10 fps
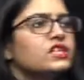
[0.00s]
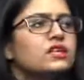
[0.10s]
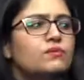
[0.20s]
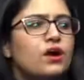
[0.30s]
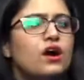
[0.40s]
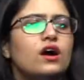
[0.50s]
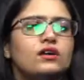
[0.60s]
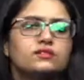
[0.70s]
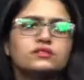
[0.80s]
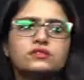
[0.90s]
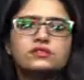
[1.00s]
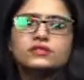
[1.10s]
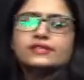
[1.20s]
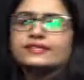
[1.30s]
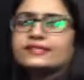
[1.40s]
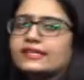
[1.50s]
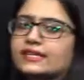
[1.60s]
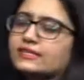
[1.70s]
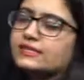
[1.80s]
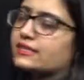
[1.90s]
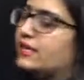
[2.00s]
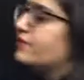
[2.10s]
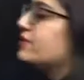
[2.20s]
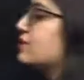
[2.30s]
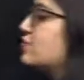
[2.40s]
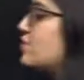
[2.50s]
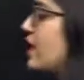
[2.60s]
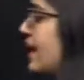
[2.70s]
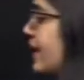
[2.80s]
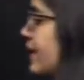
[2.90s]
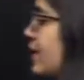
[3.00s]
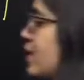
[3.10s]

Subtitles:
Come on, kids, give it a try.